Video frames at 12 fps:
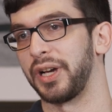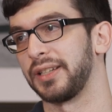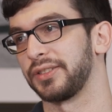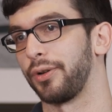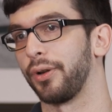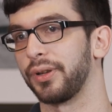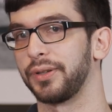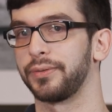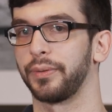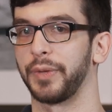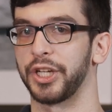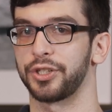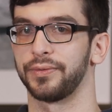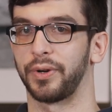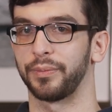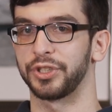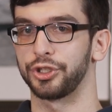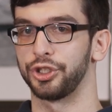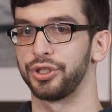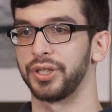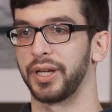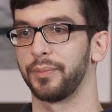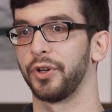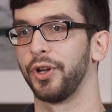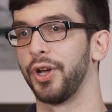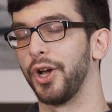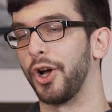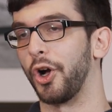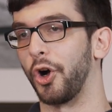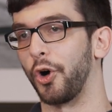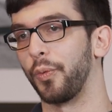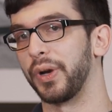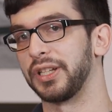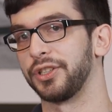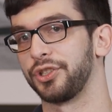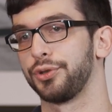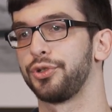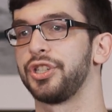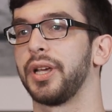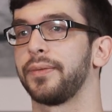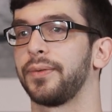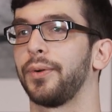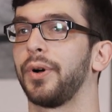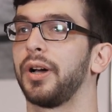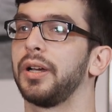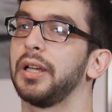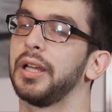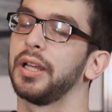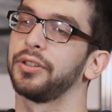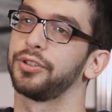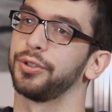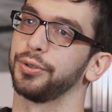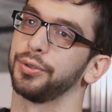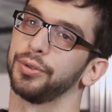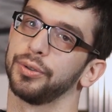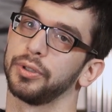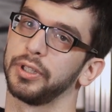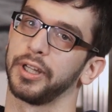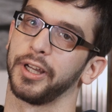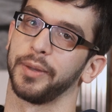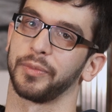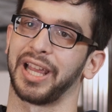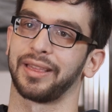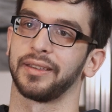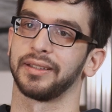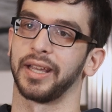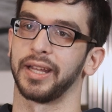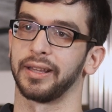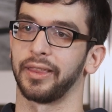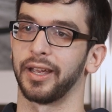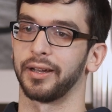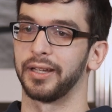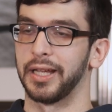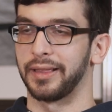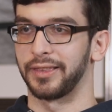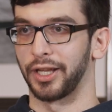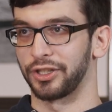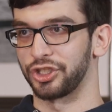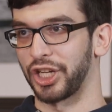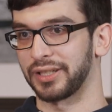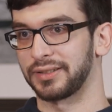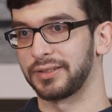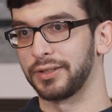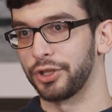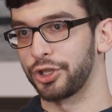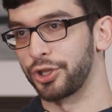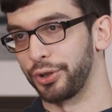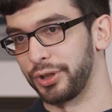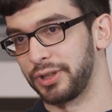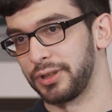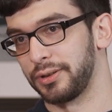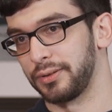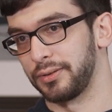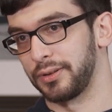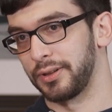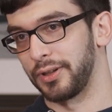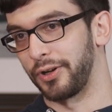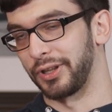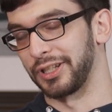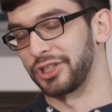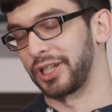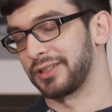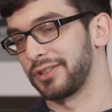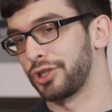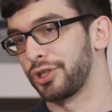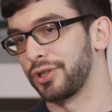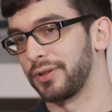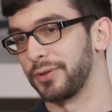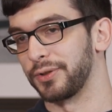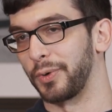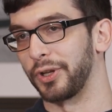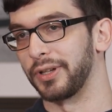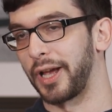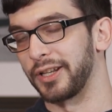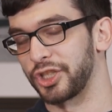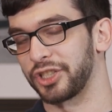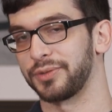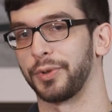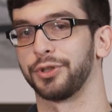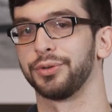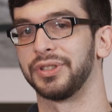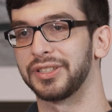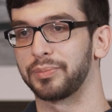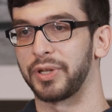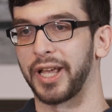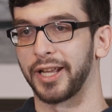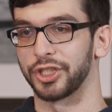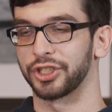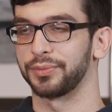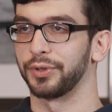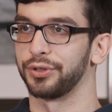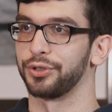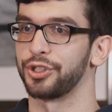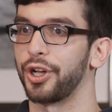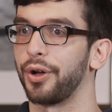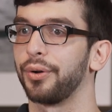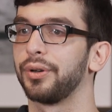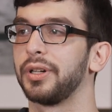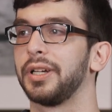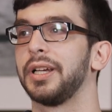pass all the information from the GTM already to GA4 to get the data there. That just should, or that just I just want to display, I just want to show